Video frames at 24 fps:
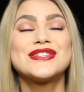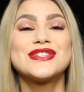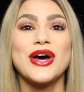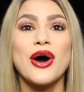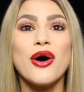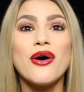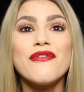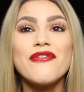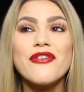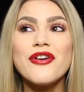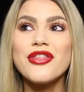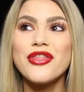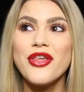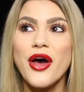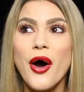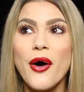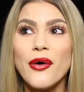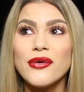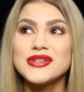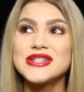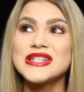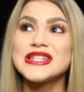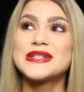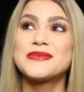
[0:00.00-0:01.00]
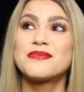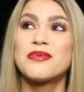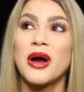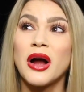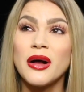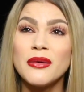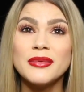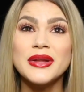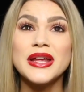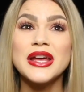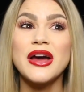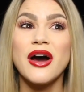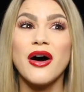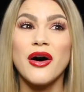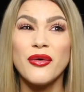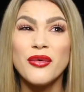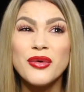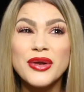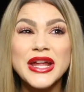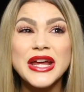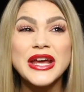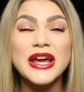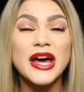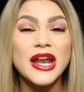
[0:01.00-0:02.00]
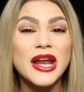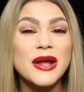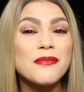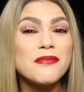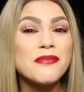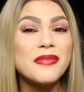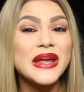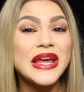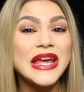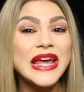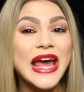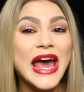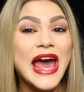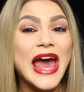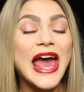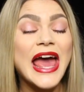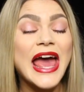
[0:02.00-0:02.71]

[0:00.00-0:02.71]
So for those, it's probably only gonna be